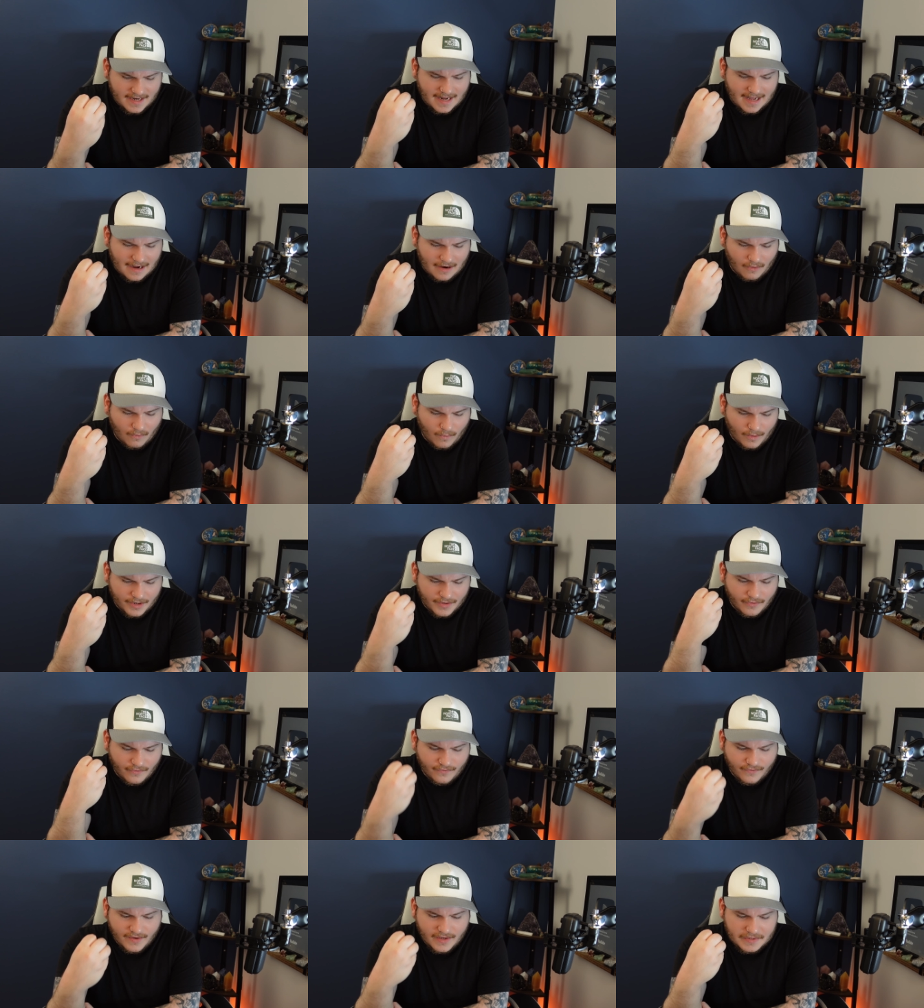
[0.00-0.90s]
now where
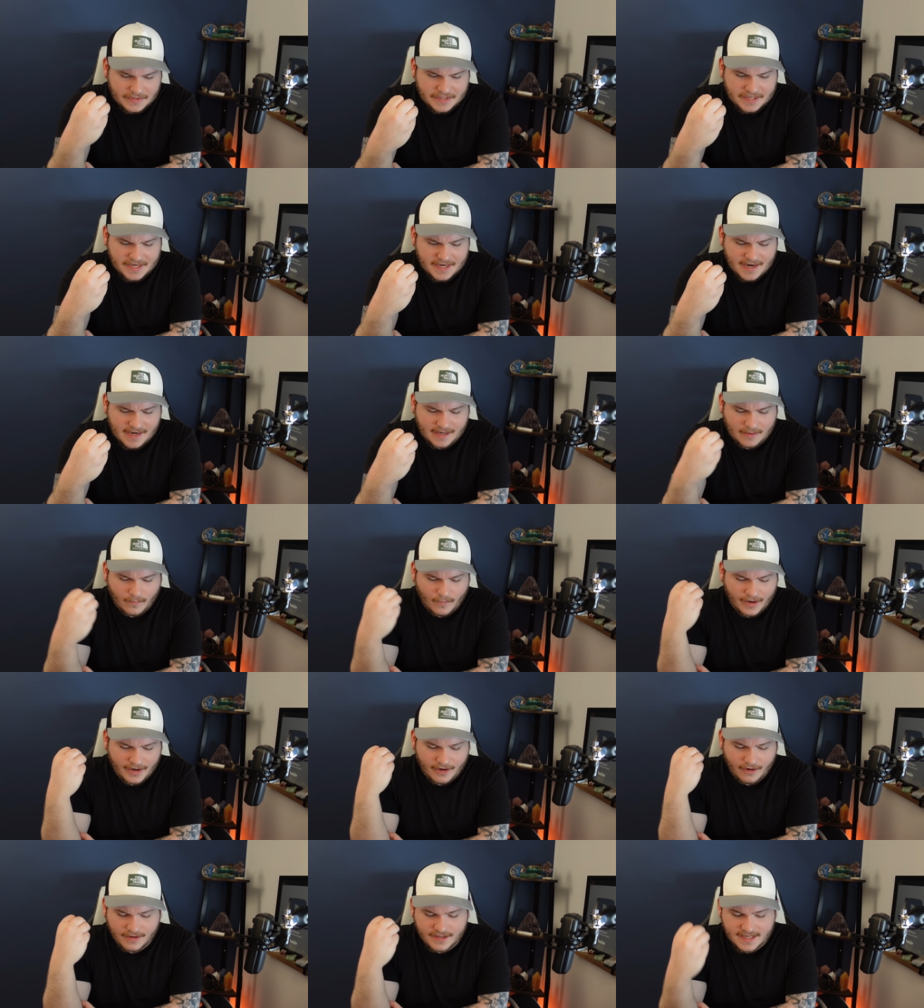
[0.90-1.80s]
you feel good and
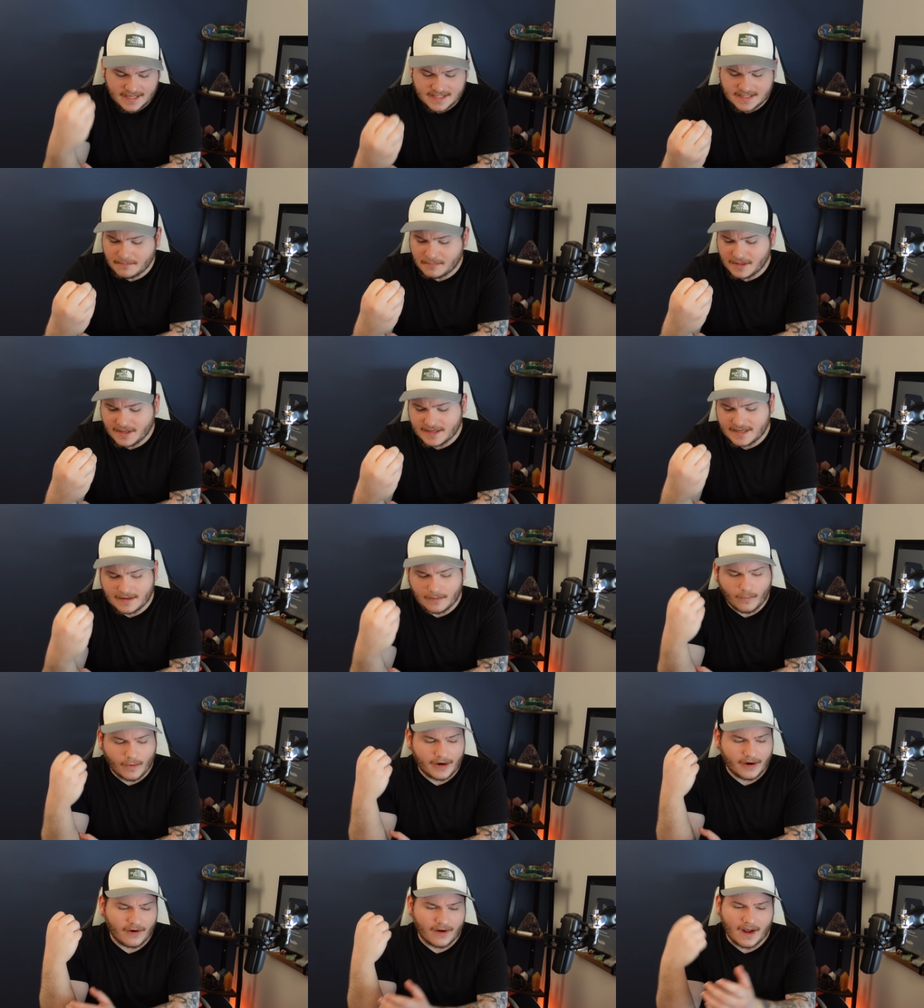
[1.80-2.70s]
where you're disciplined
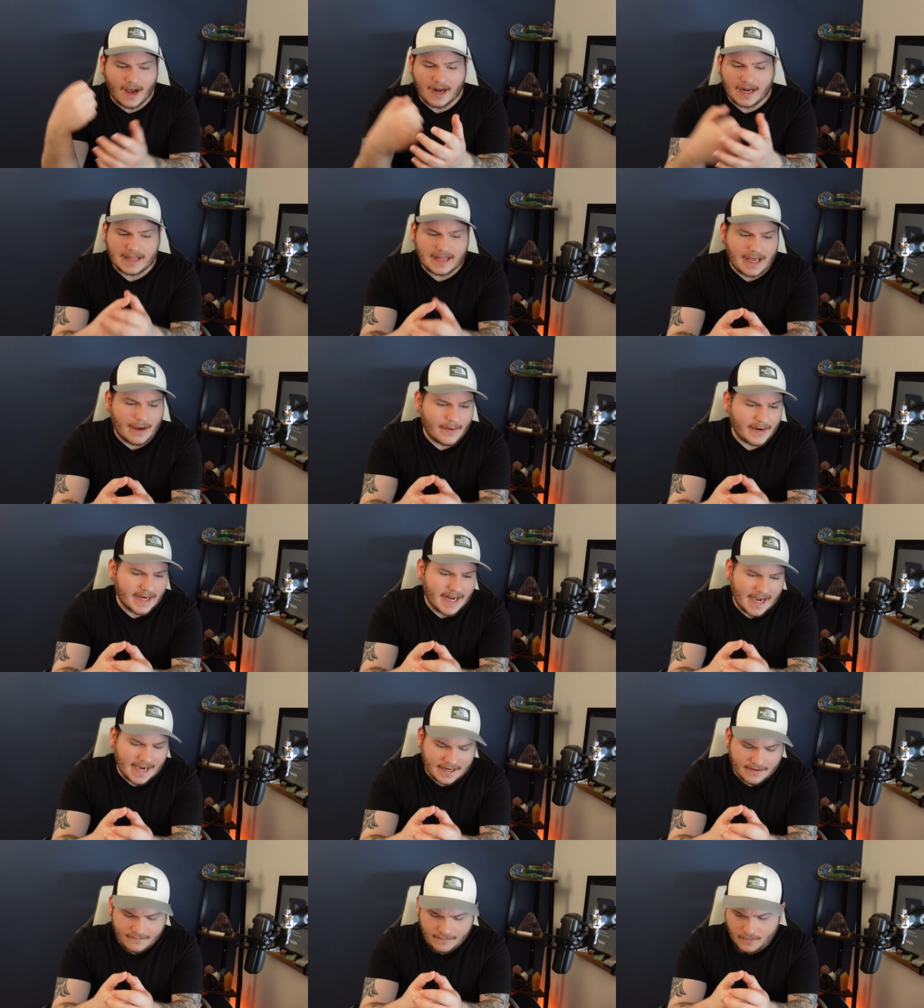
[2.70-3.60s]
and where you're not allowing
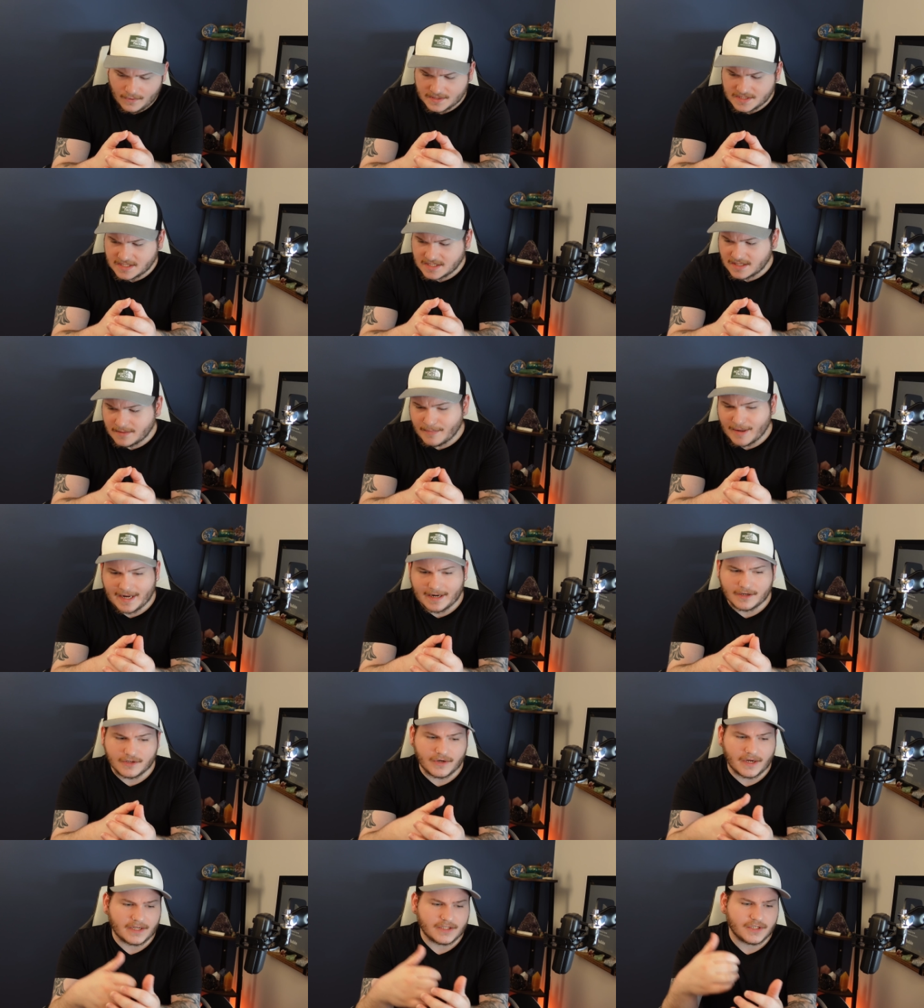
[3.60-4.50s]
negative forces to
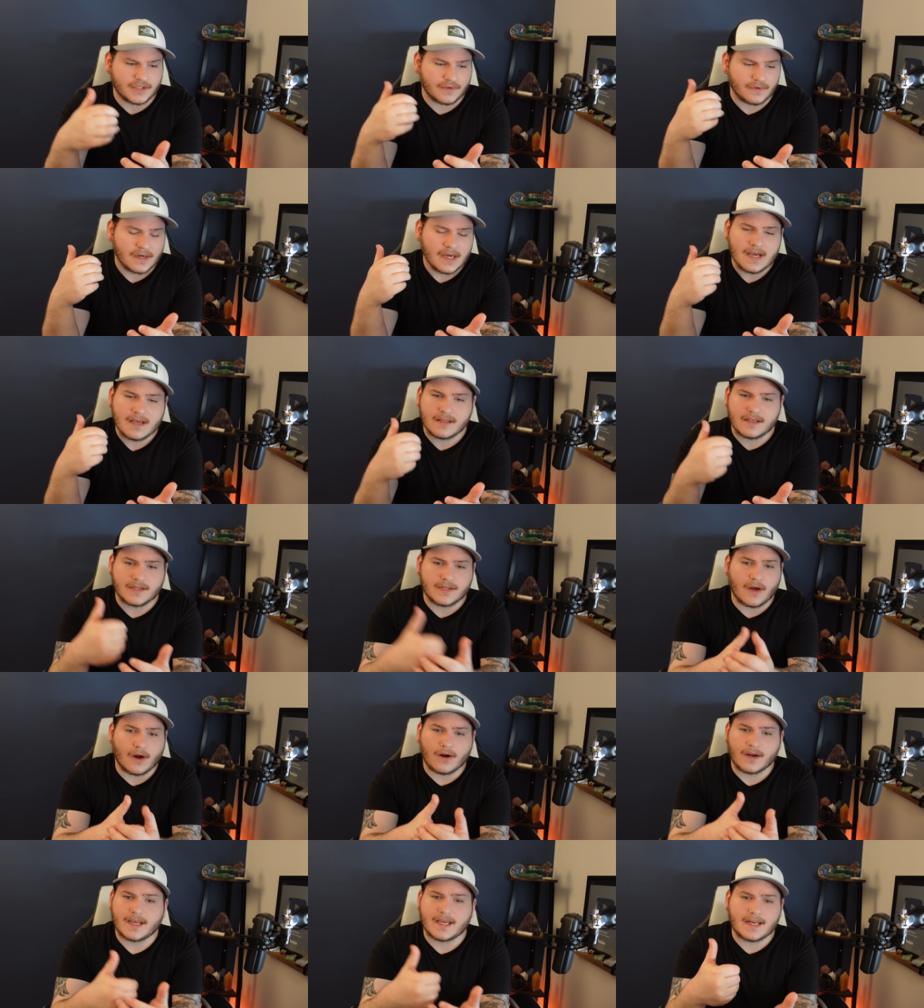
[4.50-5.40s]
penetrate you, the
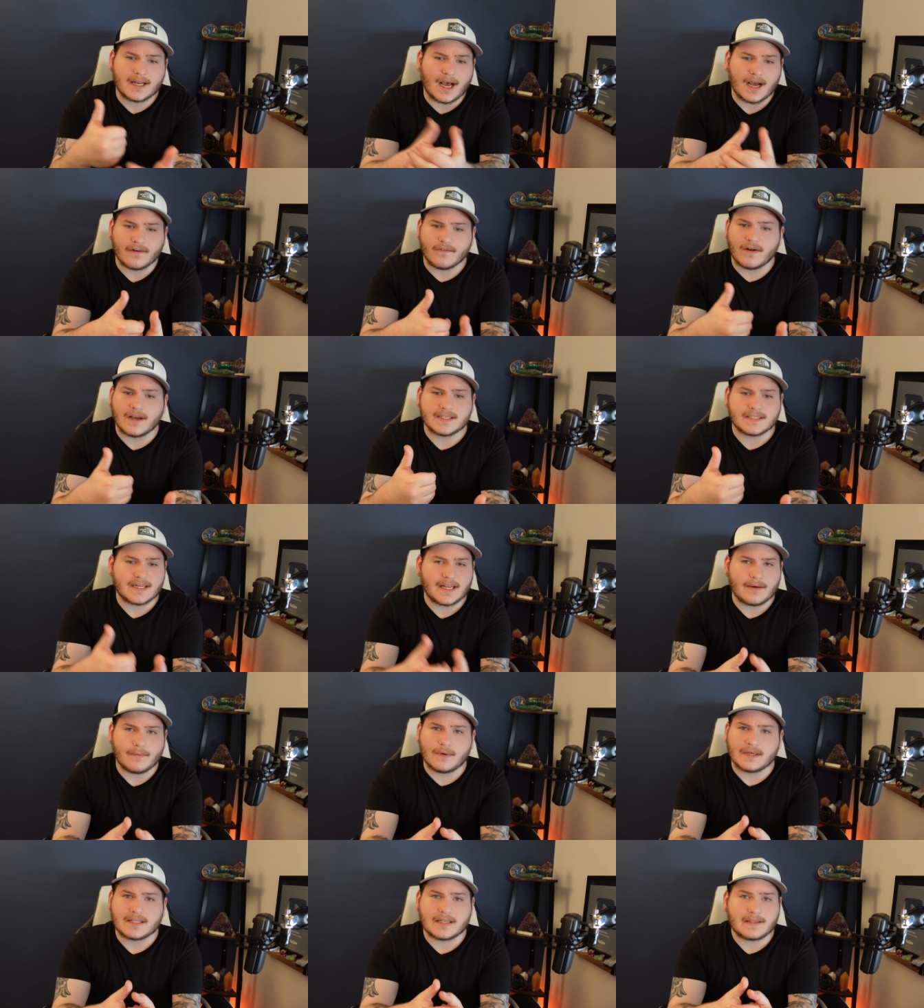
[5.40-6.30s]
dark cannot
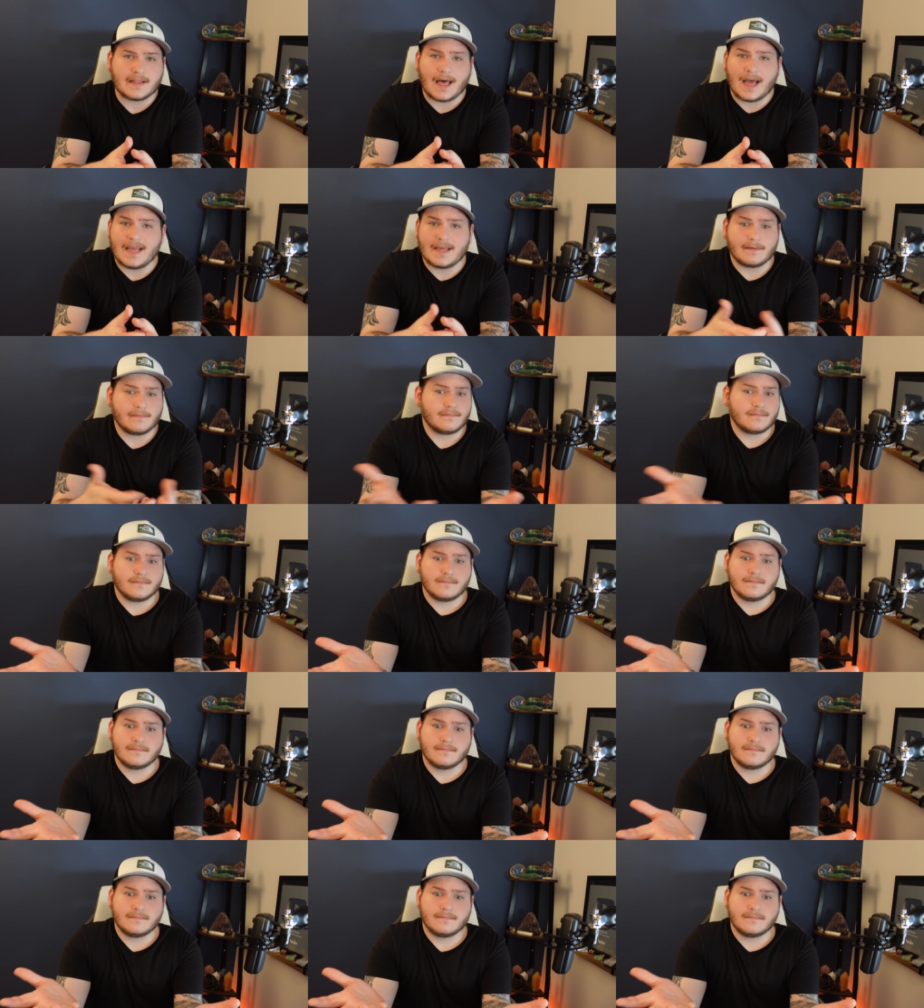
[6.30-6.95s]
resonate with the light.